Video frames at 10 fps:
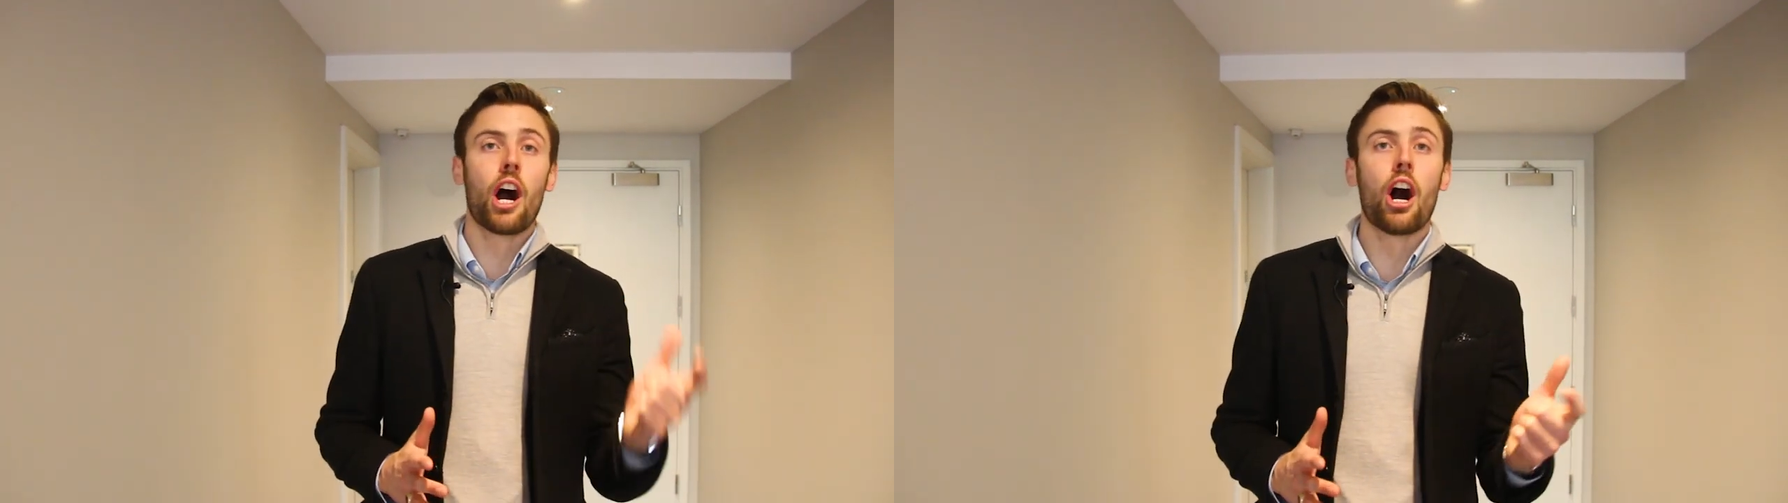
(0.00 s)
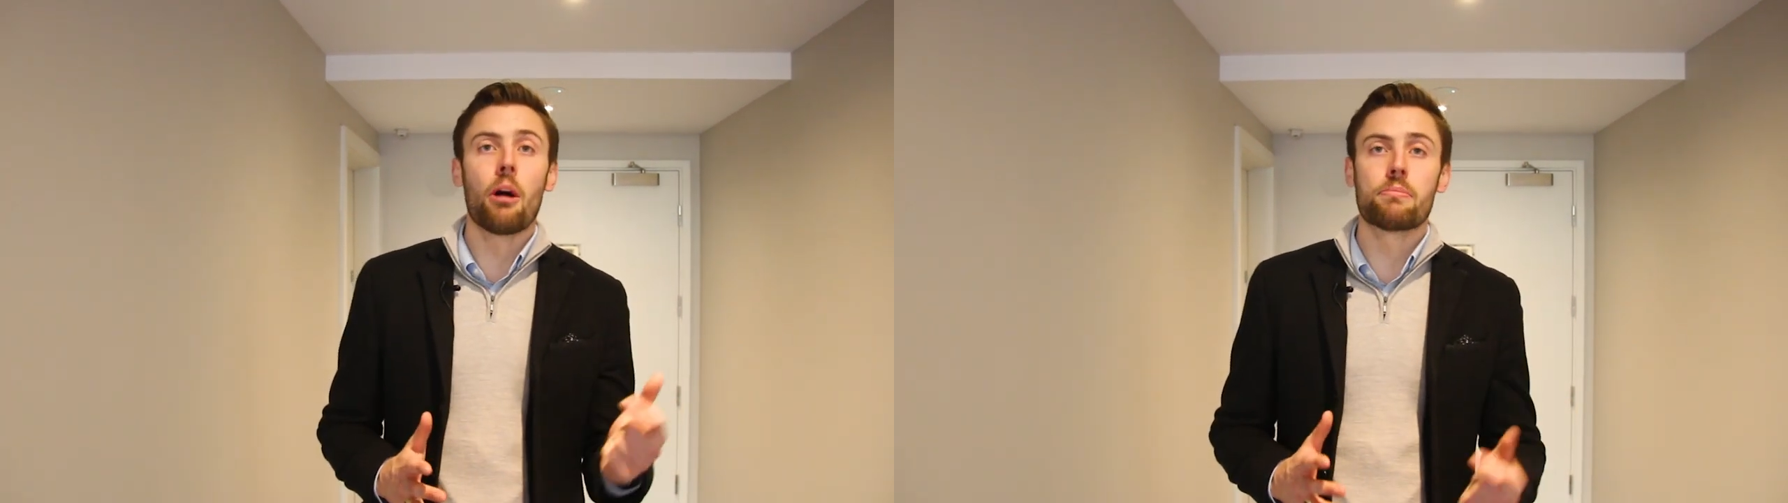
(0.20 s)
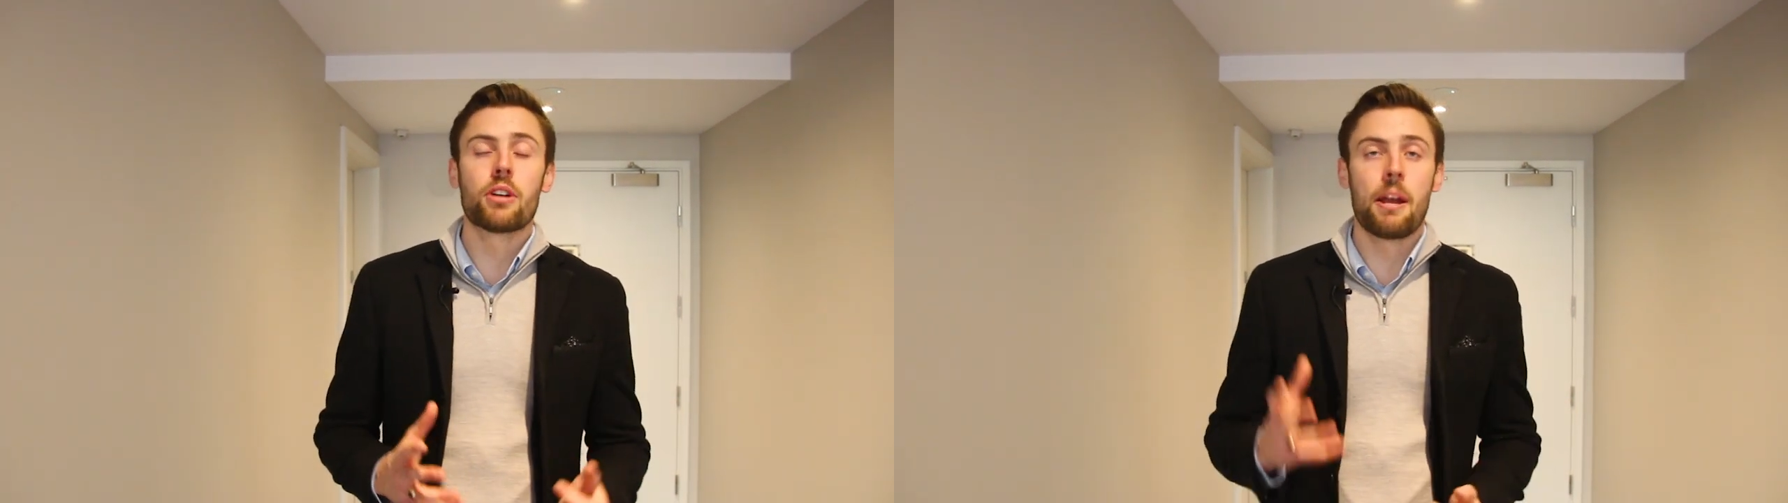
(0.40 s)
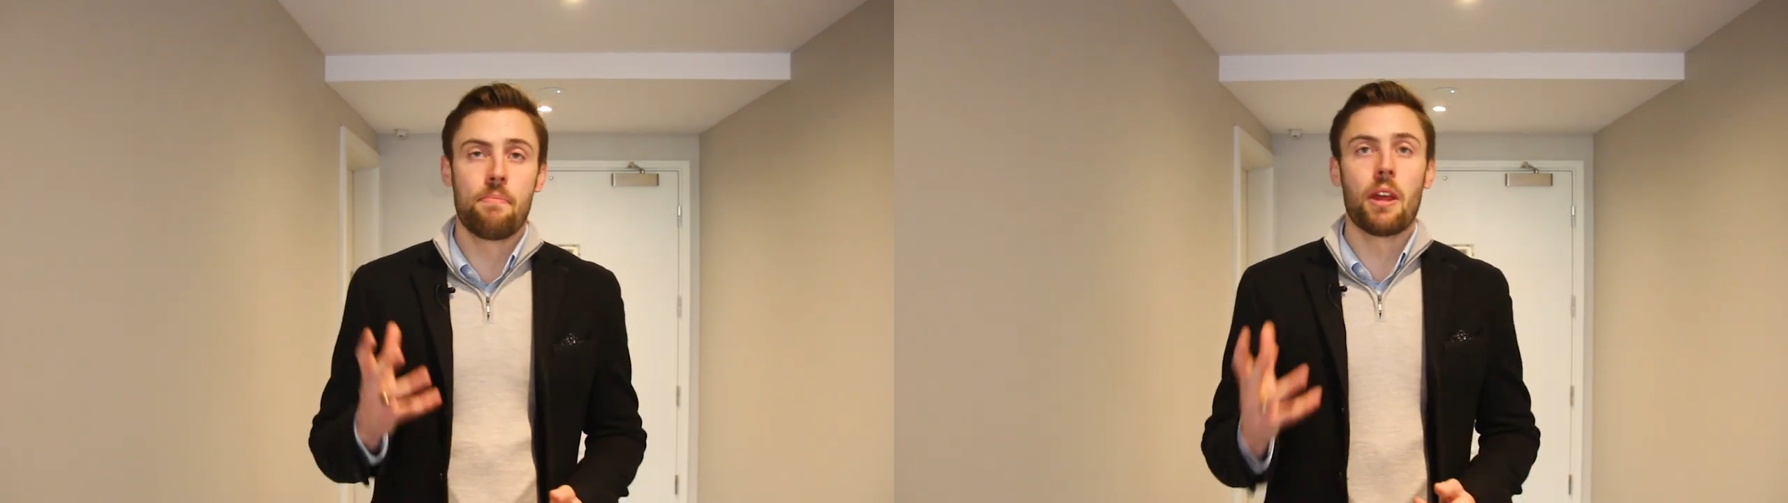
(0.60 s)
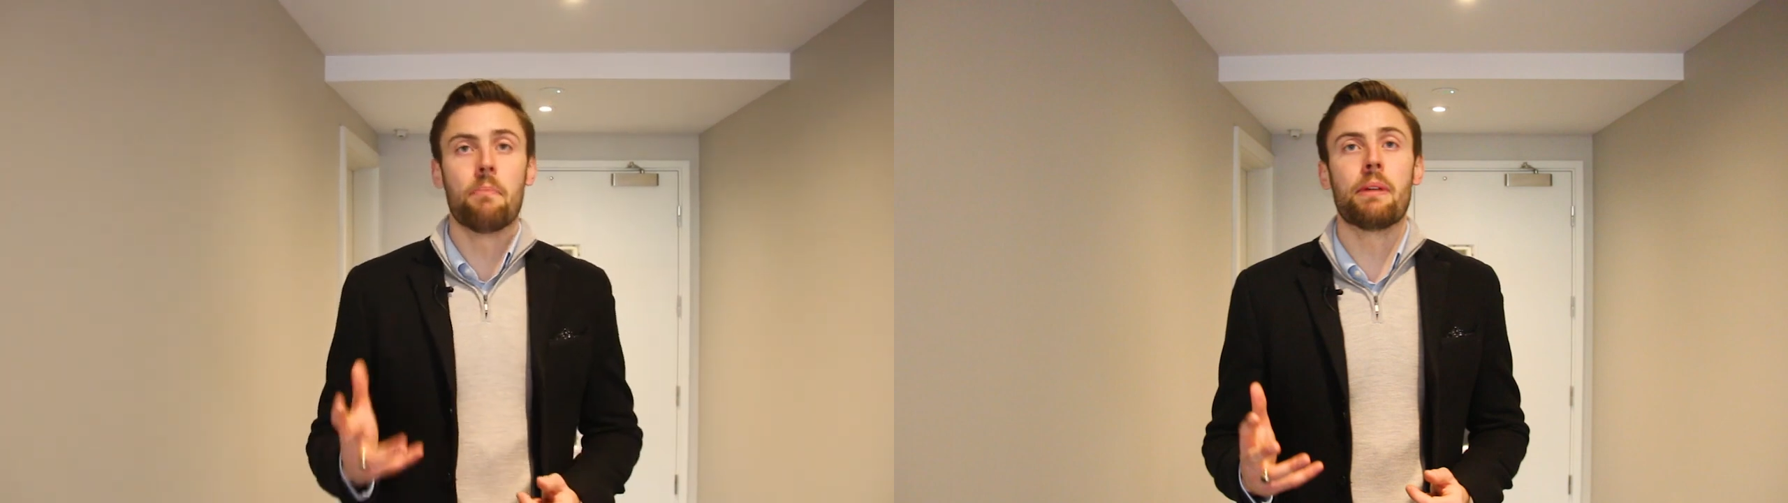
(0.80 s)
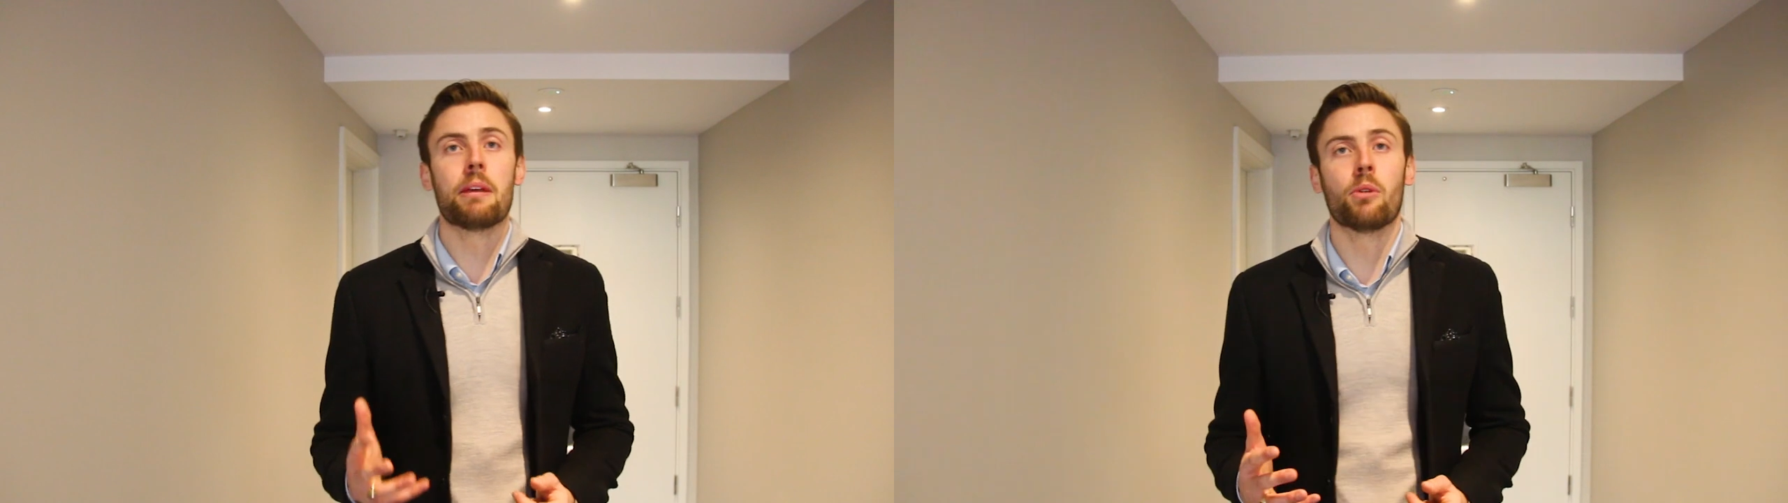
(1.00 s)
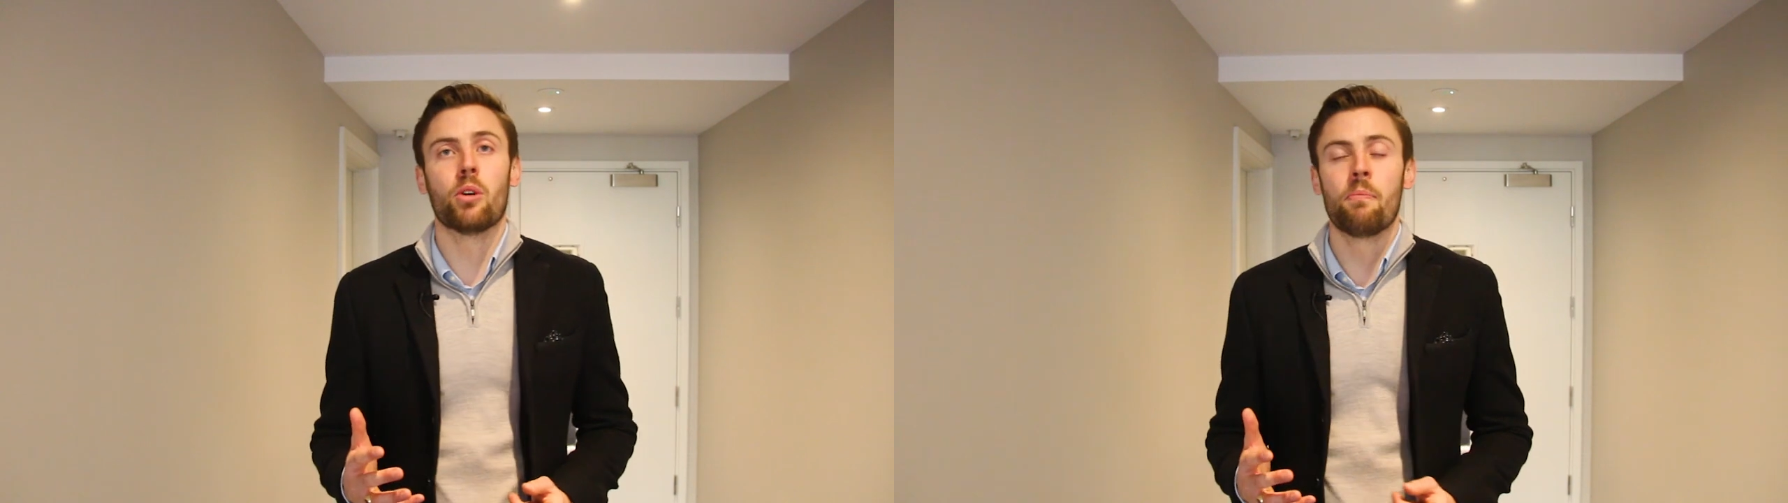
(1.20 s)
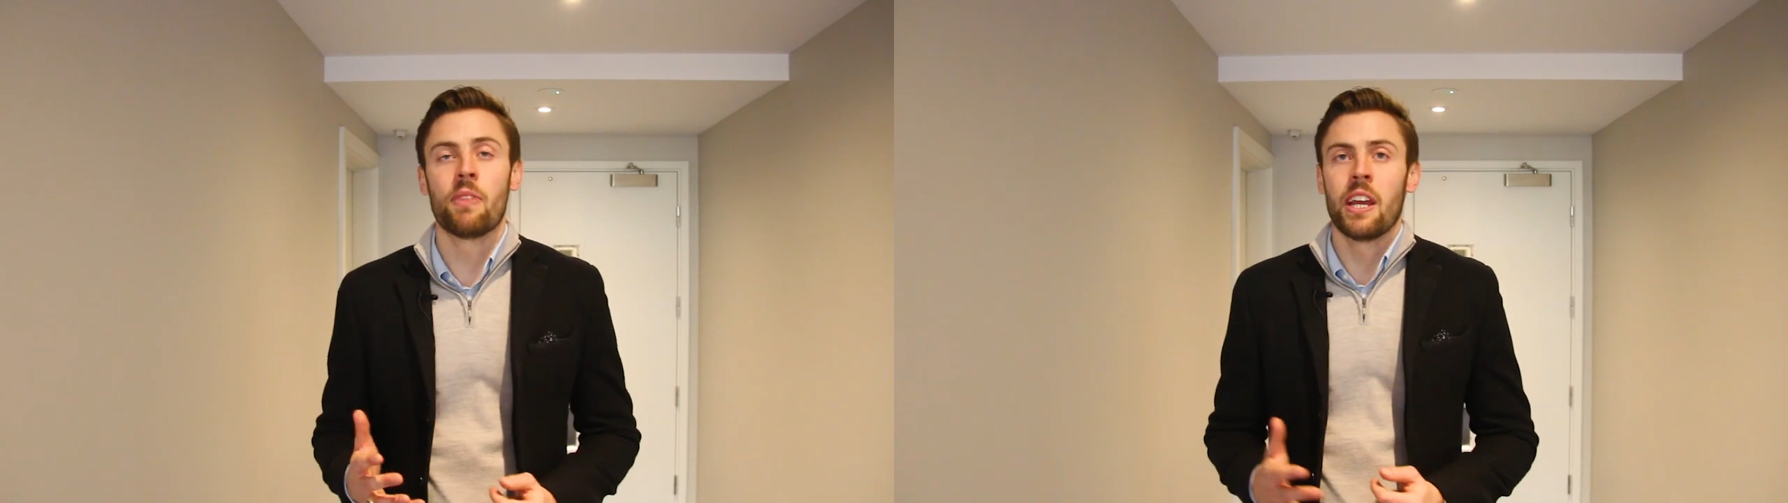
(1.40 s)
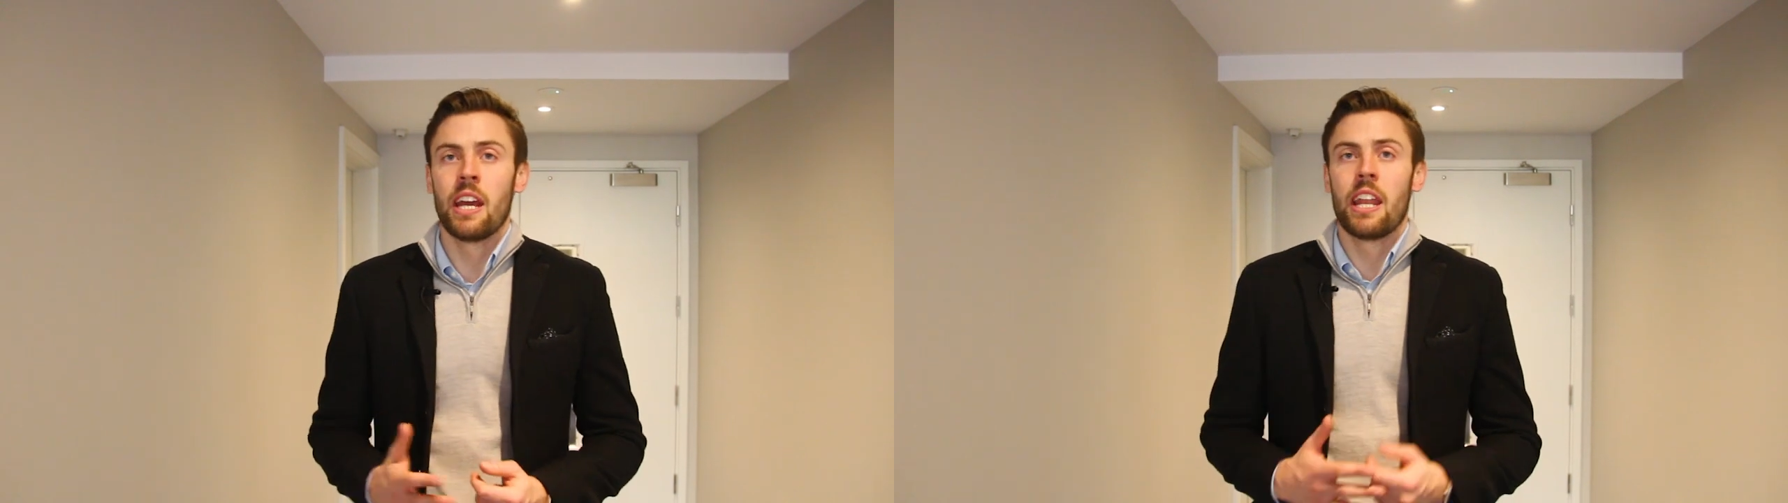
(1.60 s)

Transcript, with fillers: Heartbright and Beemore.